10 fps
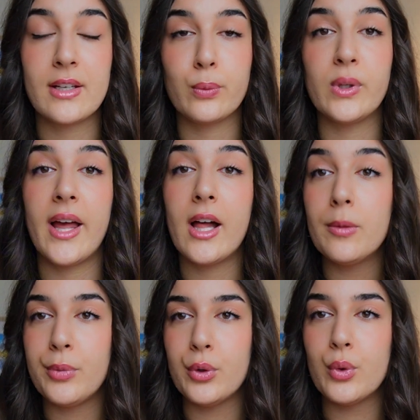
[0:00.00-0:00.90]
and it will
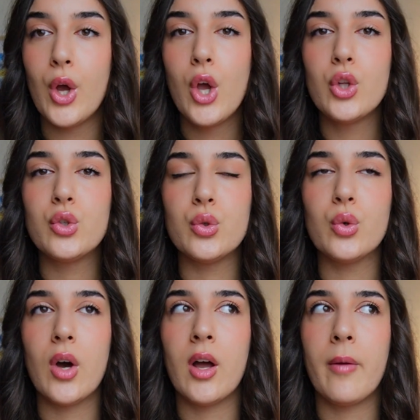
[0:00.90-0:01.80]
help you
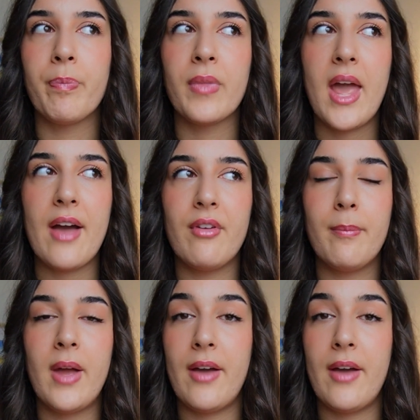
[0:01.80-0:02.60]
to have